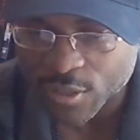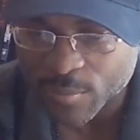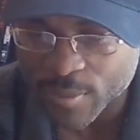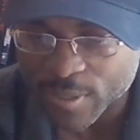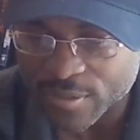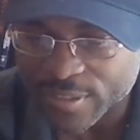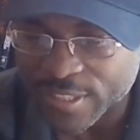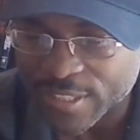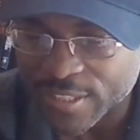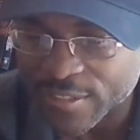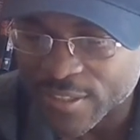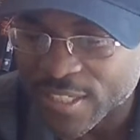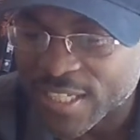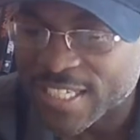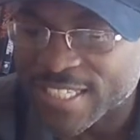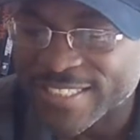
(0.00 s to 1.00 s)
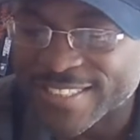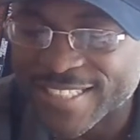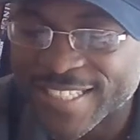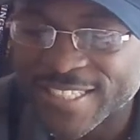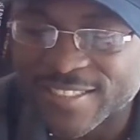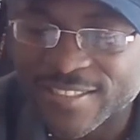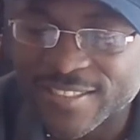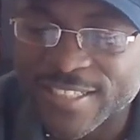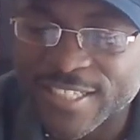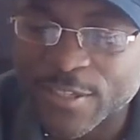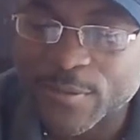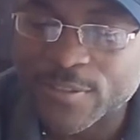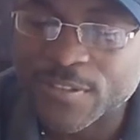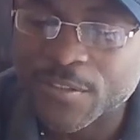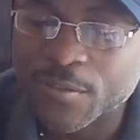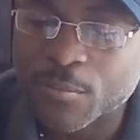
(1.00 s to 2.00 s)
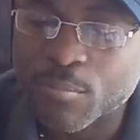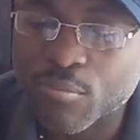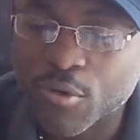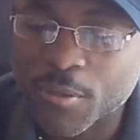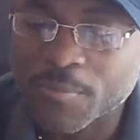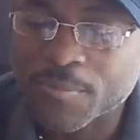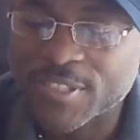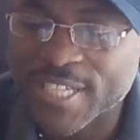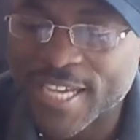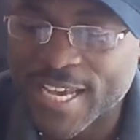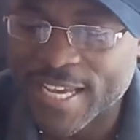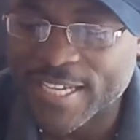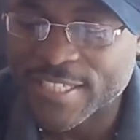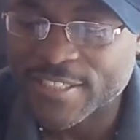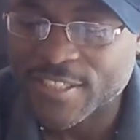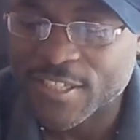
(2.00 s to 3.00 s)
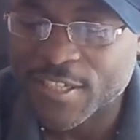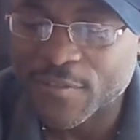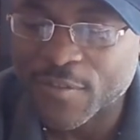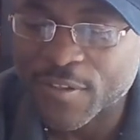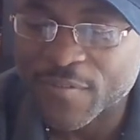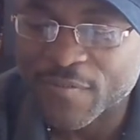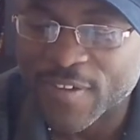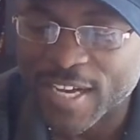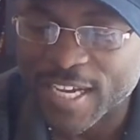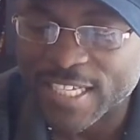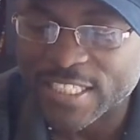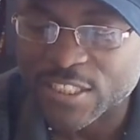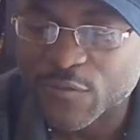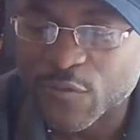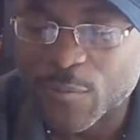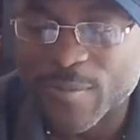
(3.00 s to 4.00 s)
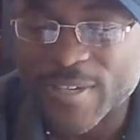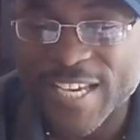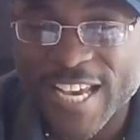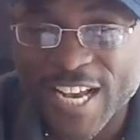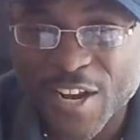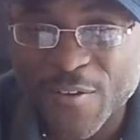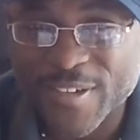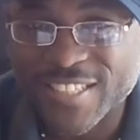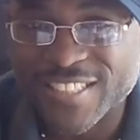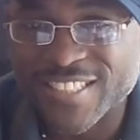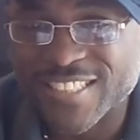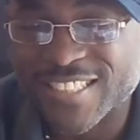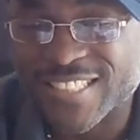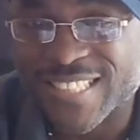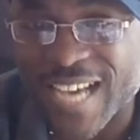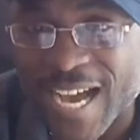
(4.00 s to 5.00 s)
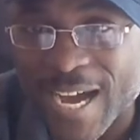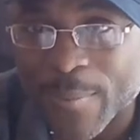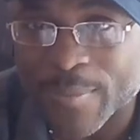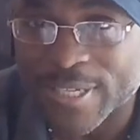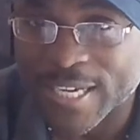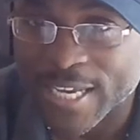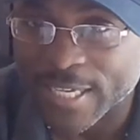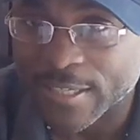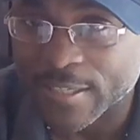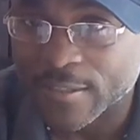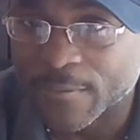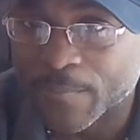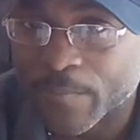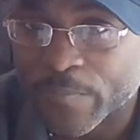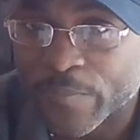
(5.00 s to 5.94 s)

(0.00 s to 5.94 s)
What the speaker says: about there. It says there is an abrupt change of advice from caring to dominating.